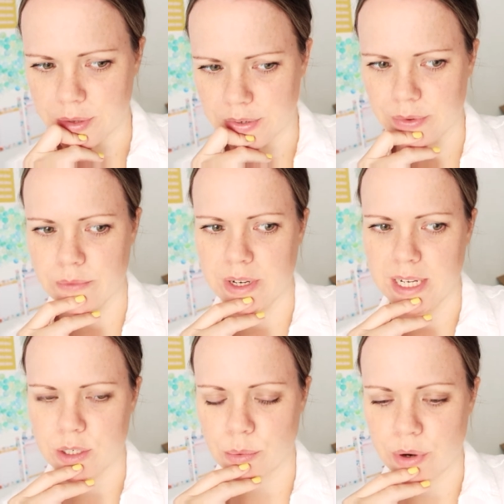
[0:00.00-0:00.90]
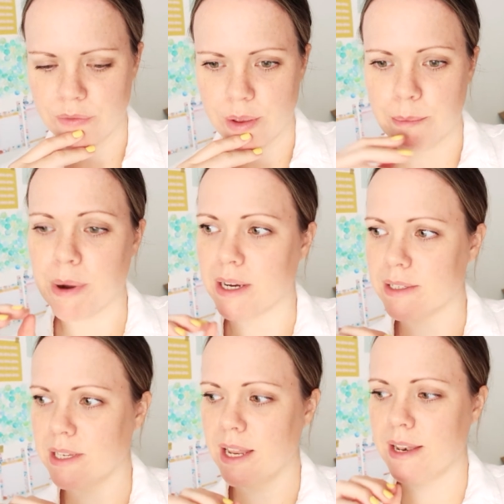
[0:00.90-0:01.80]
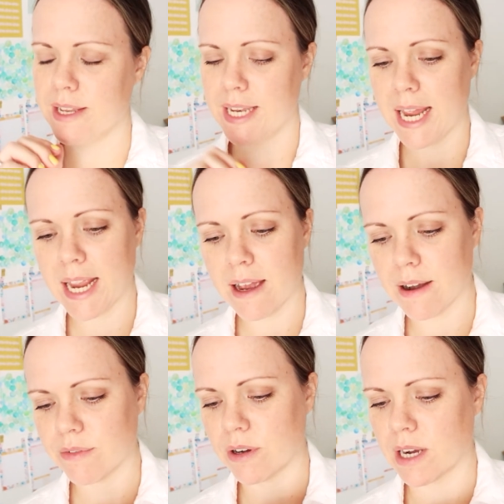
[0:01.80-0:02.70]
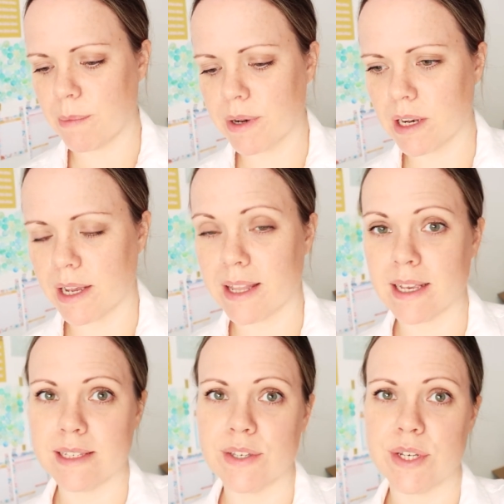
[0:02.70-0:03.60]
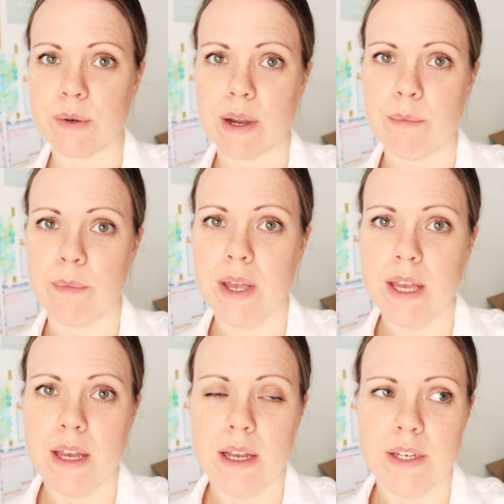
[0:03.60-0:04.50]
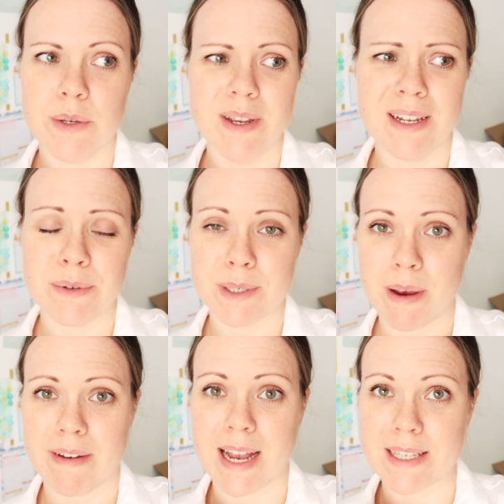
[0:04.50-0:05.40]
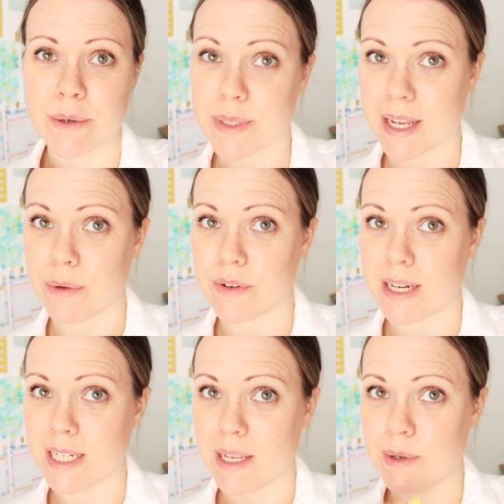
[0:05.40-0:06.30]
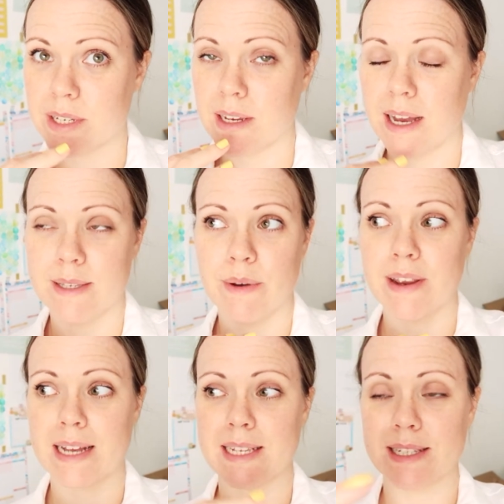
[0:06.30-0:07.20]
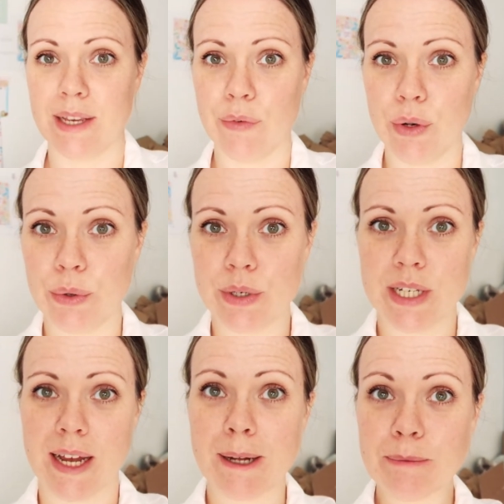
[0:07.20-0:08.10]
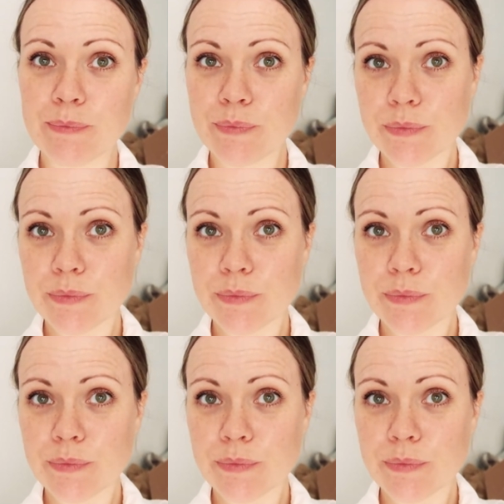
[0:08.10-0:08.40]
just from a financial point of view. But today I've got a couple of client things to do. I'm doing a little Sweary Cats wholesale order, actually, which Sweary Cats haven't even launched yet.